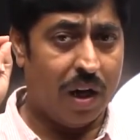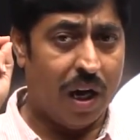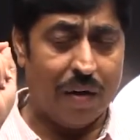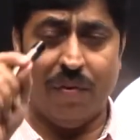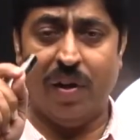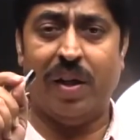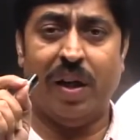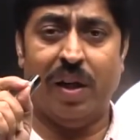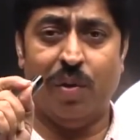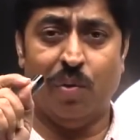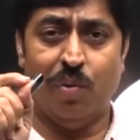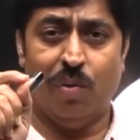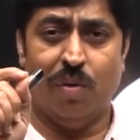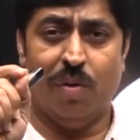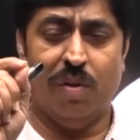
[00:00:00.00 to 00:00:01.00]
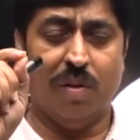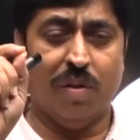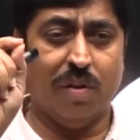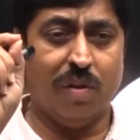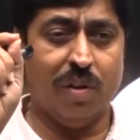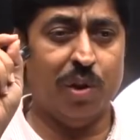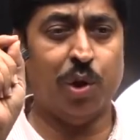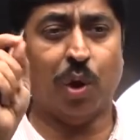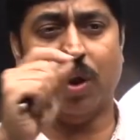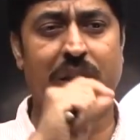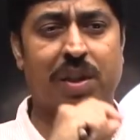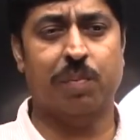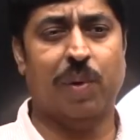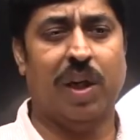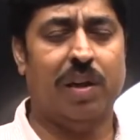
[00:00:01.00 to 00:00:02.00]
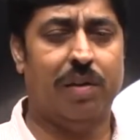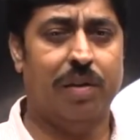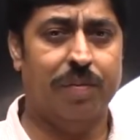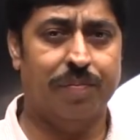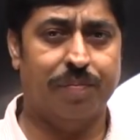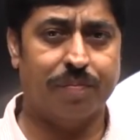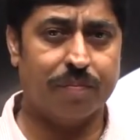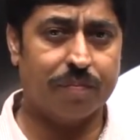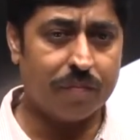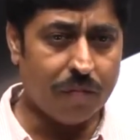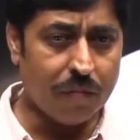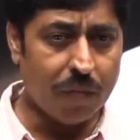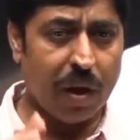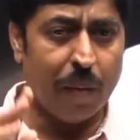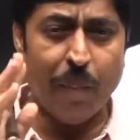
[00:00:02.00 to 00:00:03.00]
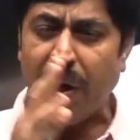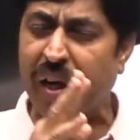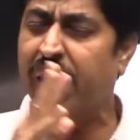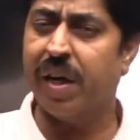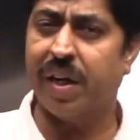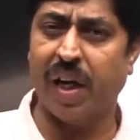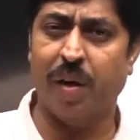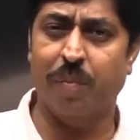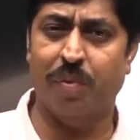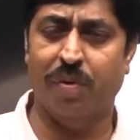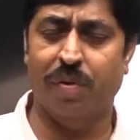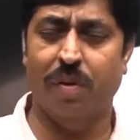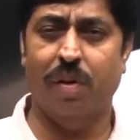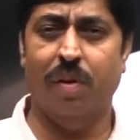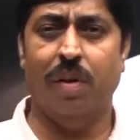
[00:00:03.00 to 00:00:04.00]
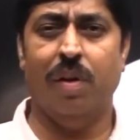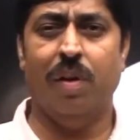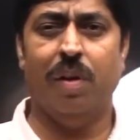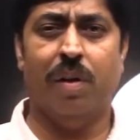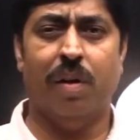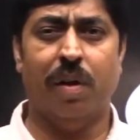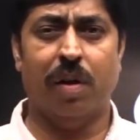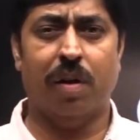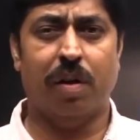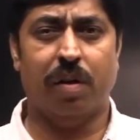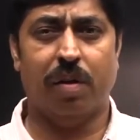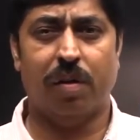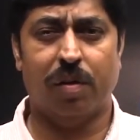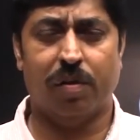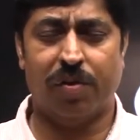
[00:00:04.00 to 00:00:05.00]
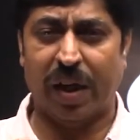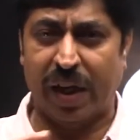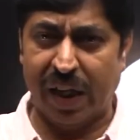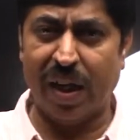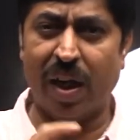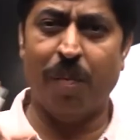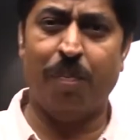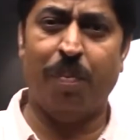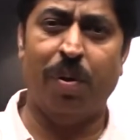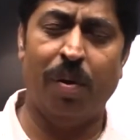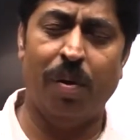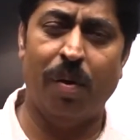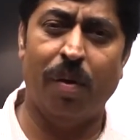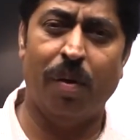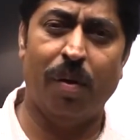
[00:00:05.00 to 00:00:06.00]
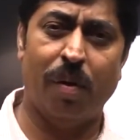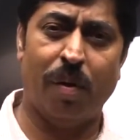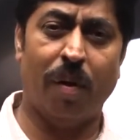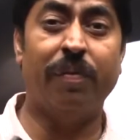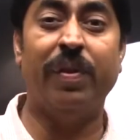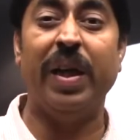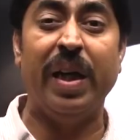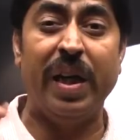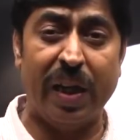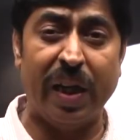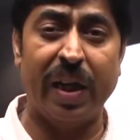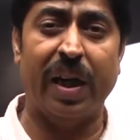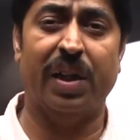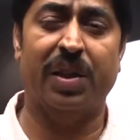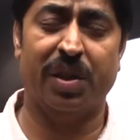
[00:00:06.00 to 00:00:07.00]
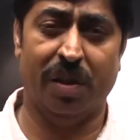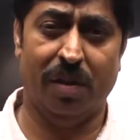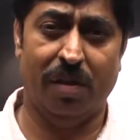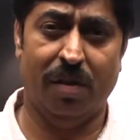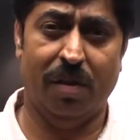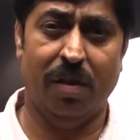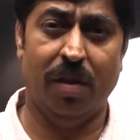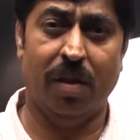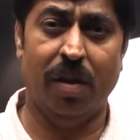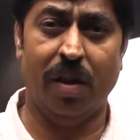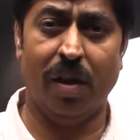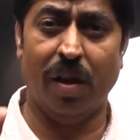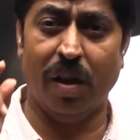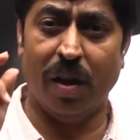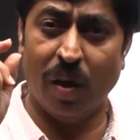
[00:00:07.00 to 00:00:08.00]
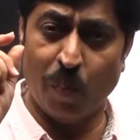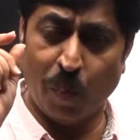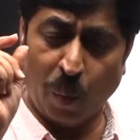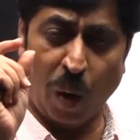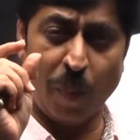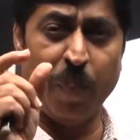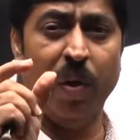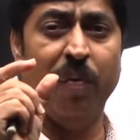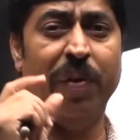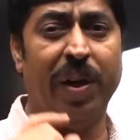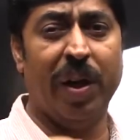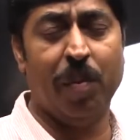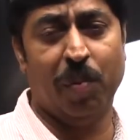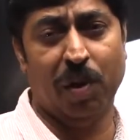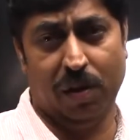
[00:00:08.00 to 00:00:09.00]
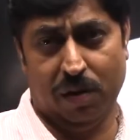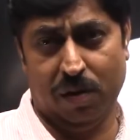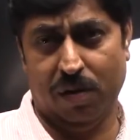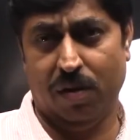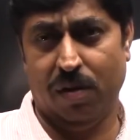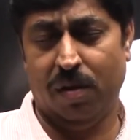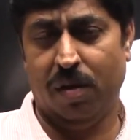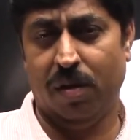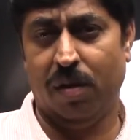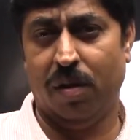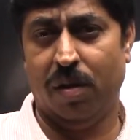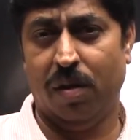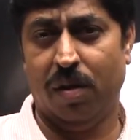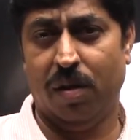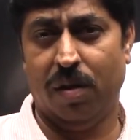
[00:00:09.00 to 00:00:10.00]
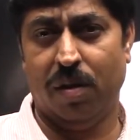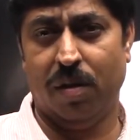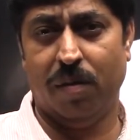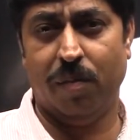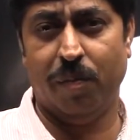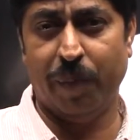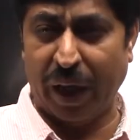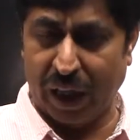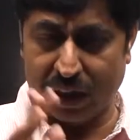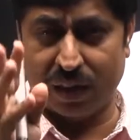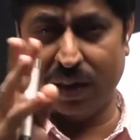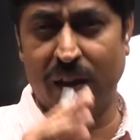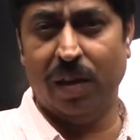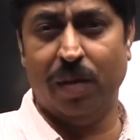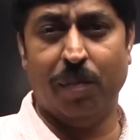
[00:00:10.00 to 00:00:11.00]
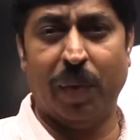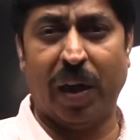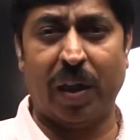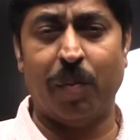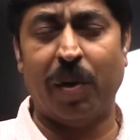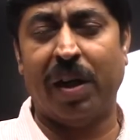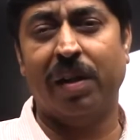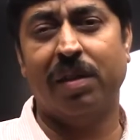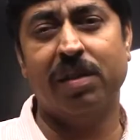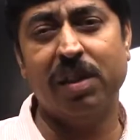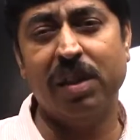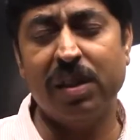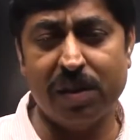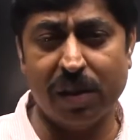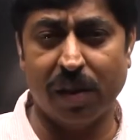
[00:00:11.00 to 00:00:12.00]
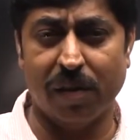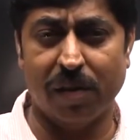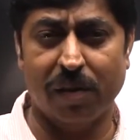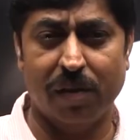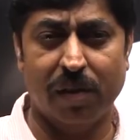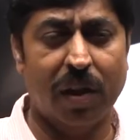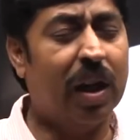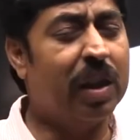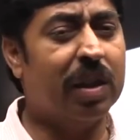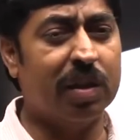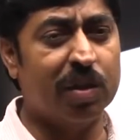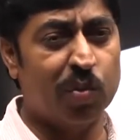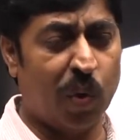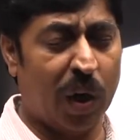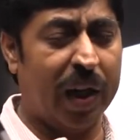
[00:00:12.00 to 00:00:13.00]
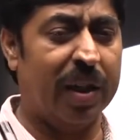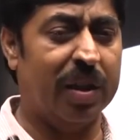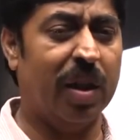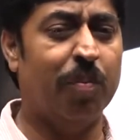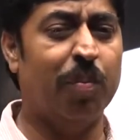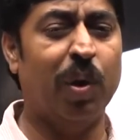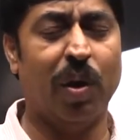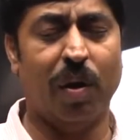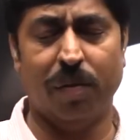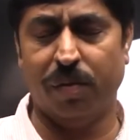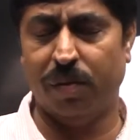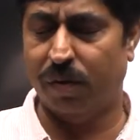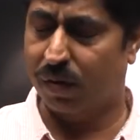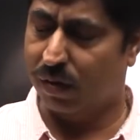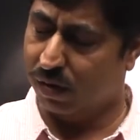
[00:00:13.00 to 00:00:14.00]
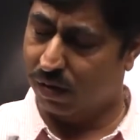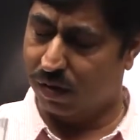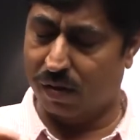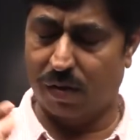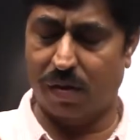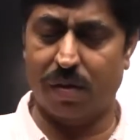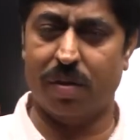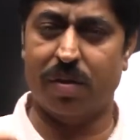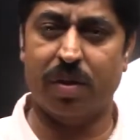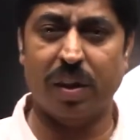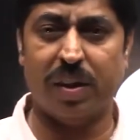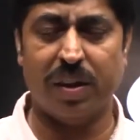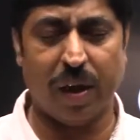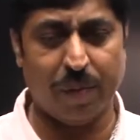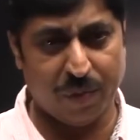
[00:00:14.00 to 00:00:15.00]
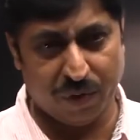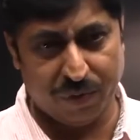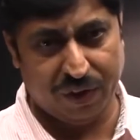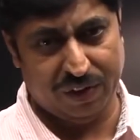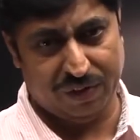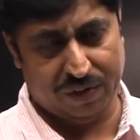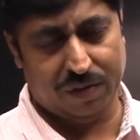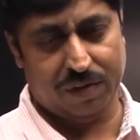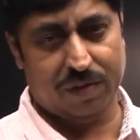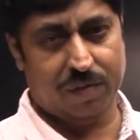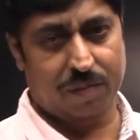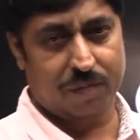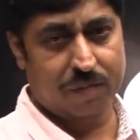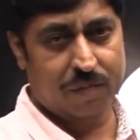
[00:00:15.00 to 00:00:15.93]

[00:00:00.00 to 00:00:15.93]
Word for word: I will tell you the shortest path. Many a times, uh, setting up of the integration in proper variable uh, makes the mathematics easier and this is one example of uh, such type of cases.